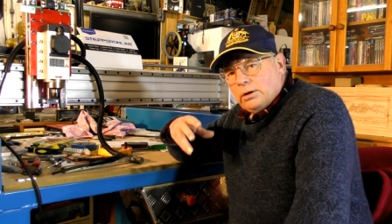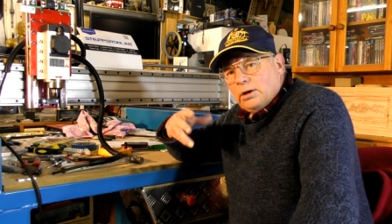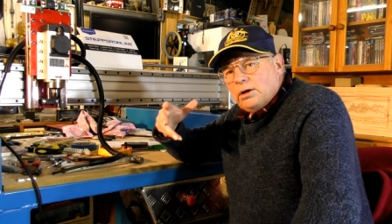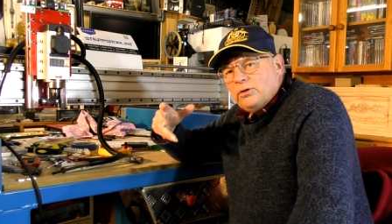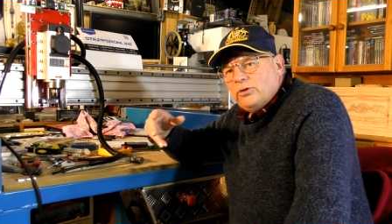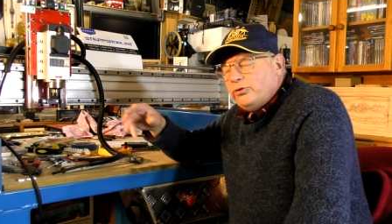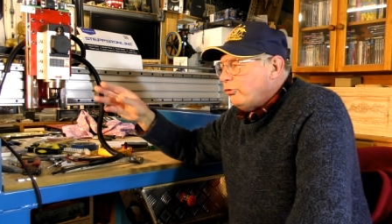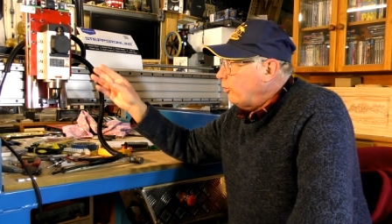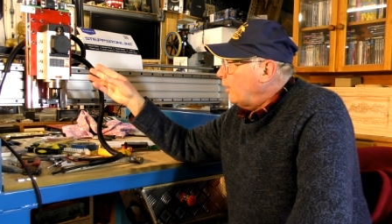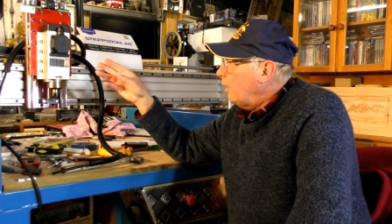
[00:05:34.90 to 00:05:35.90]
in addition
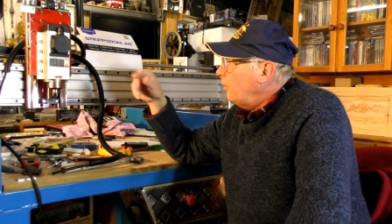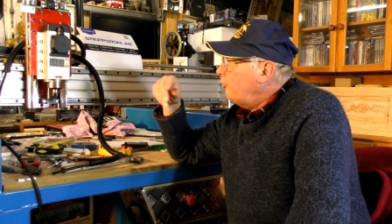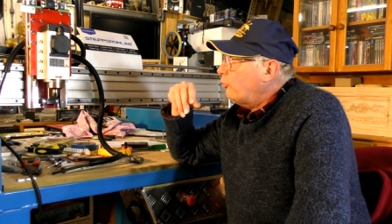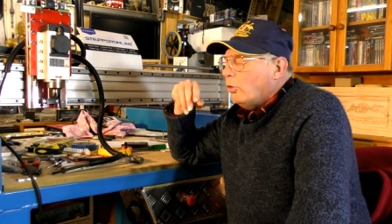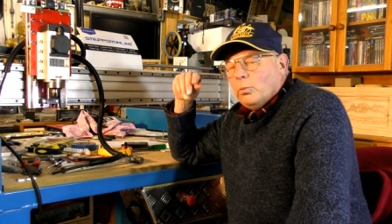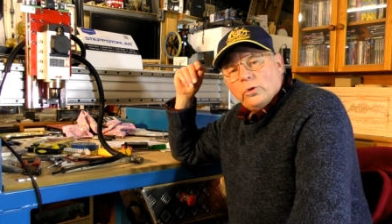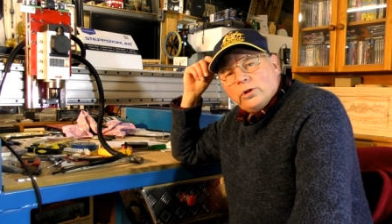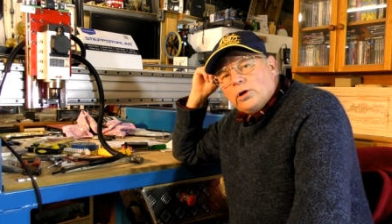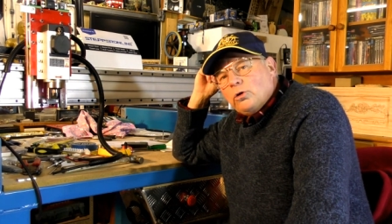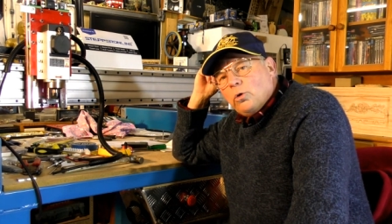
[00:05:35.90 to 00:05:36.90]
to that it's got what
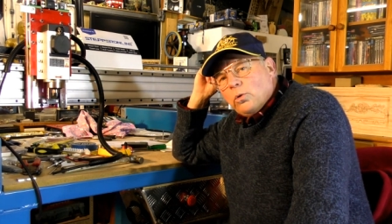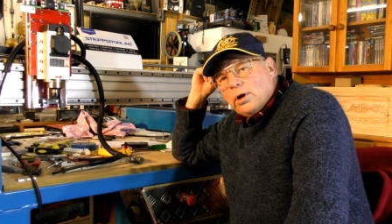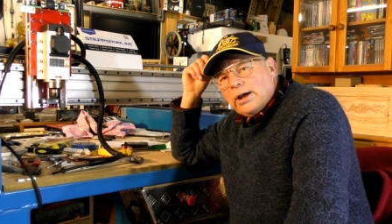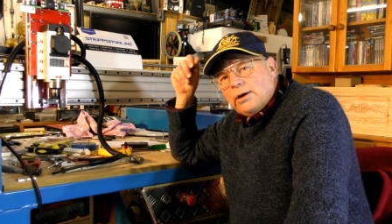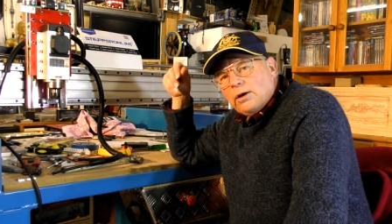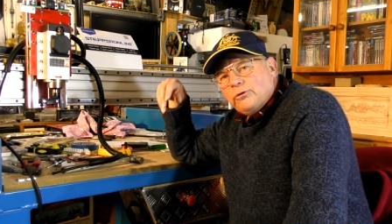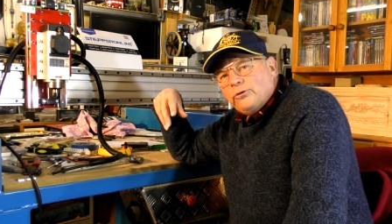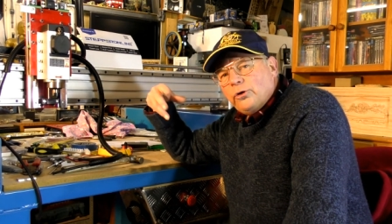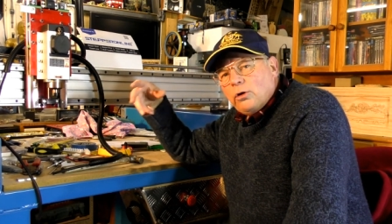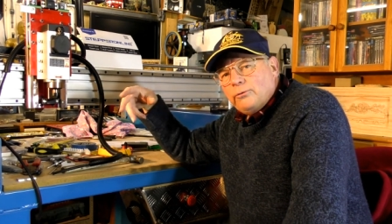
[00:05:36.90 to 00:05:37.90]
they call a
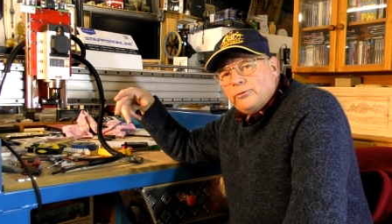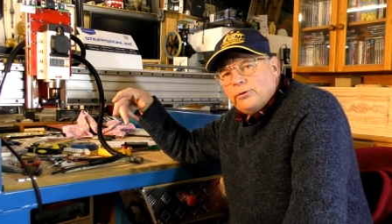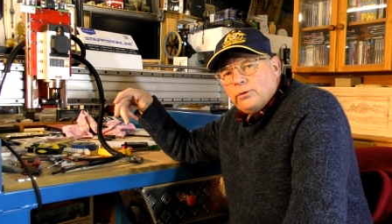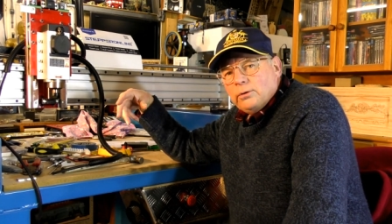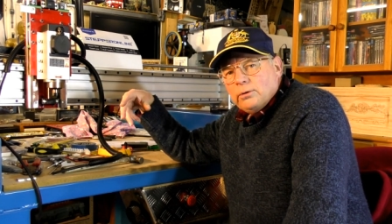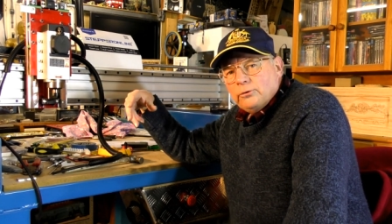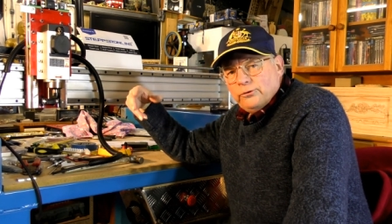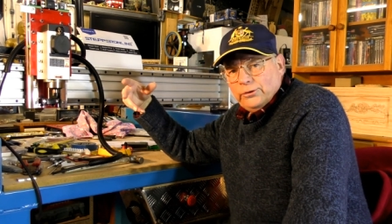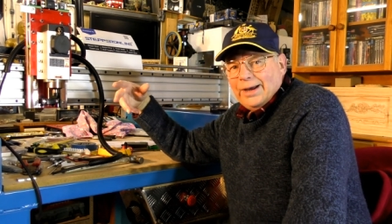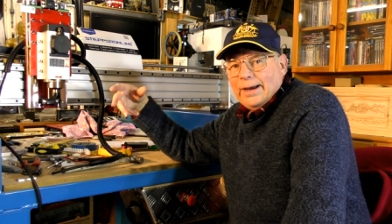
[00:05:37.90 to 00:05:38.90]
soft
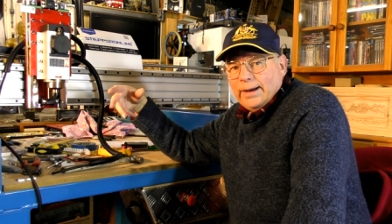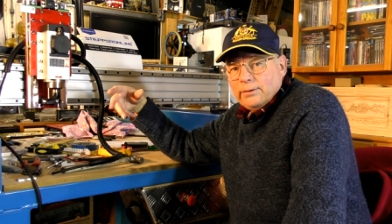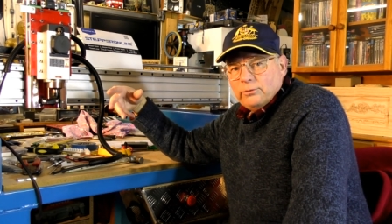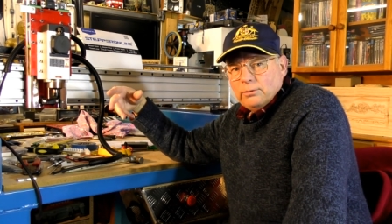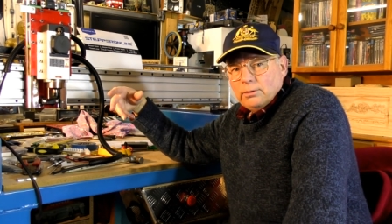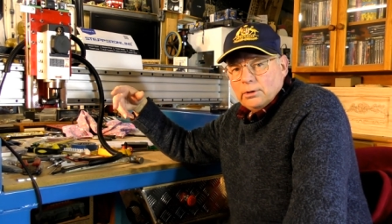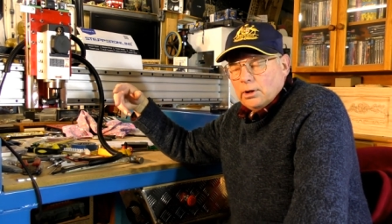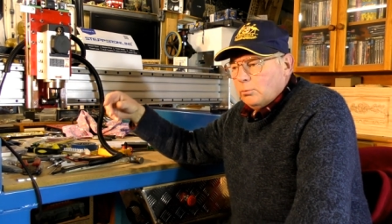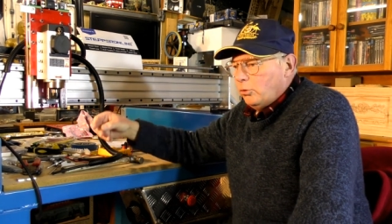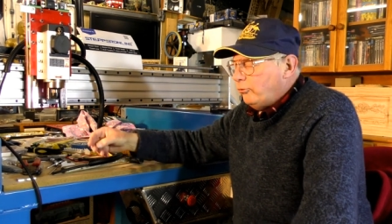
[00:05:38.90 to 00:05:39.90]
start in
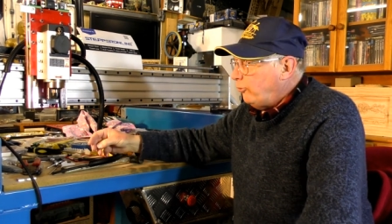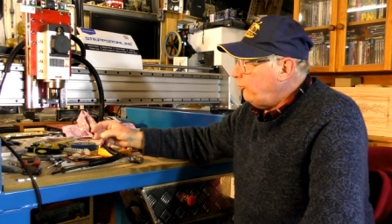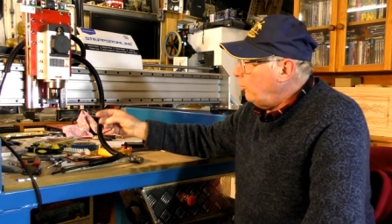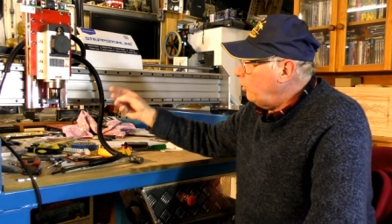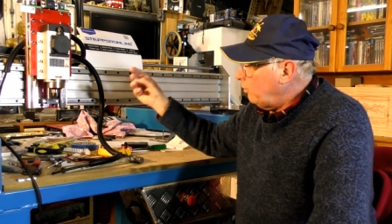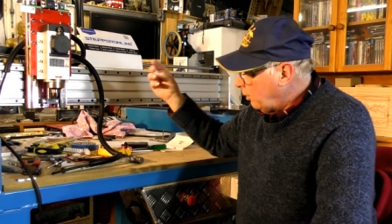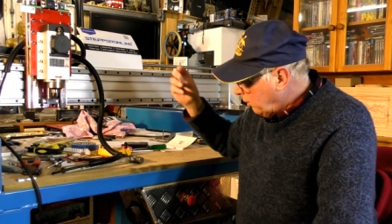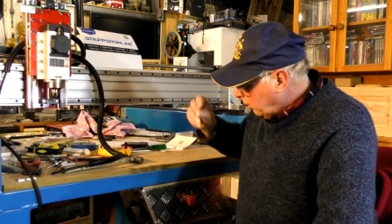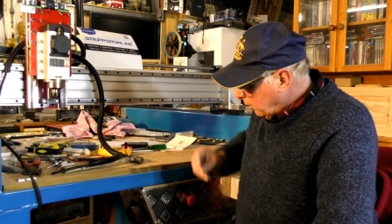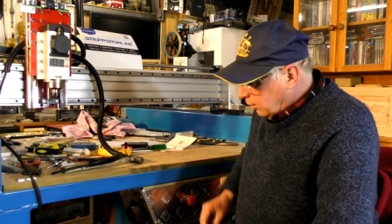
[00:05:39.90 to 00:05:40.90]
other words it's not
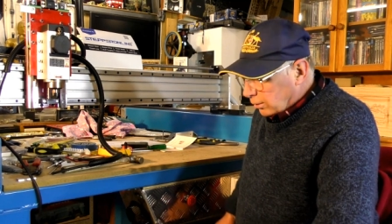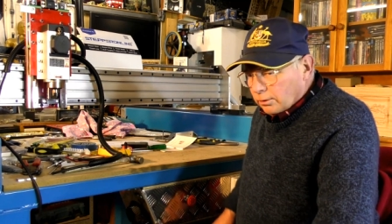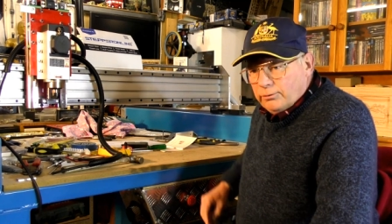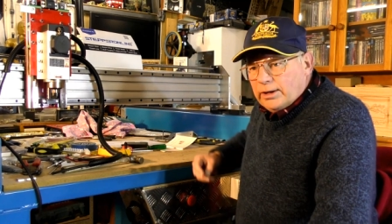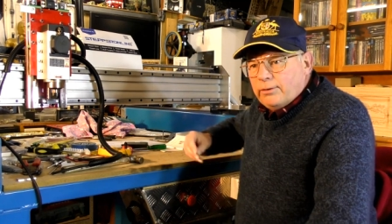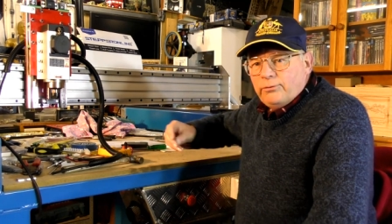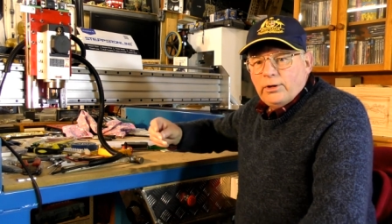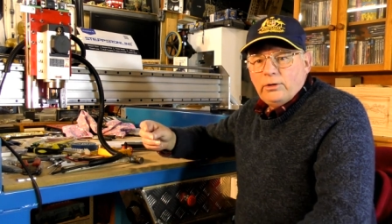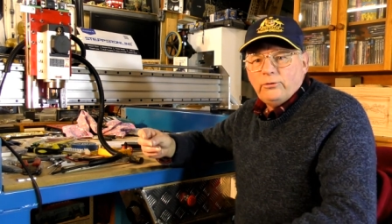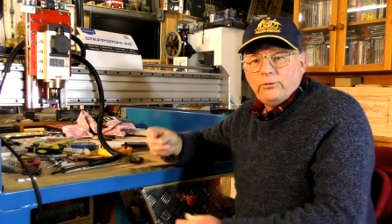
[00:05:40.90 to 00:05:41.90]
the
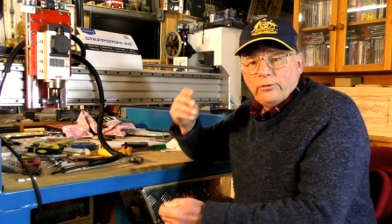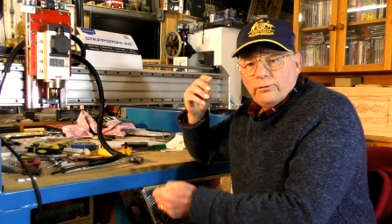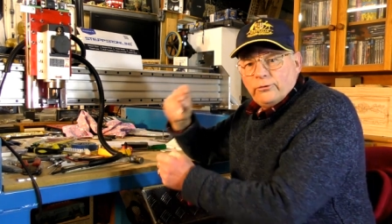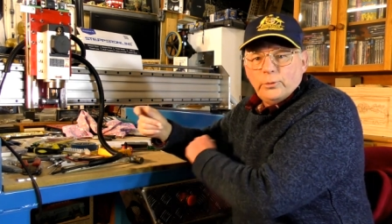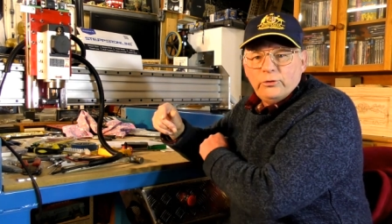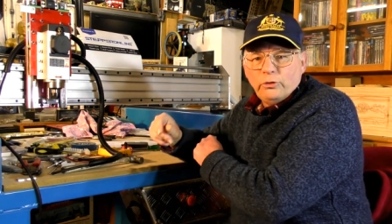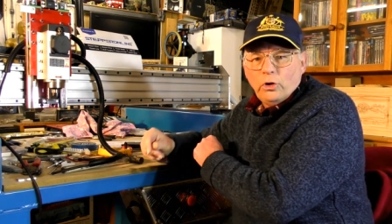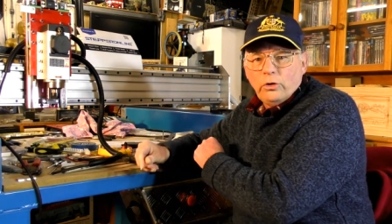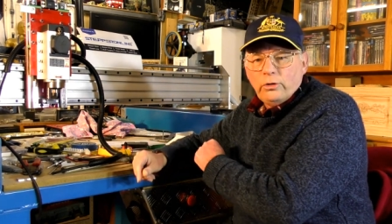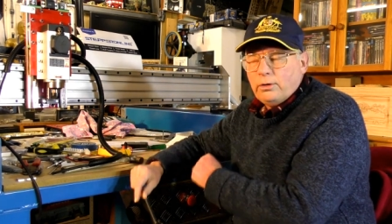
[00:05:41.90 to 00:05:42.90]
VFD doesn't switch
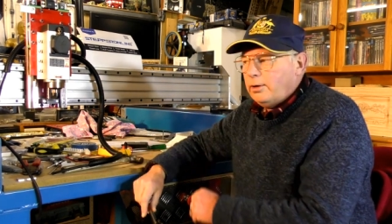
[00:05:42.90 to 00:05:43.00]
on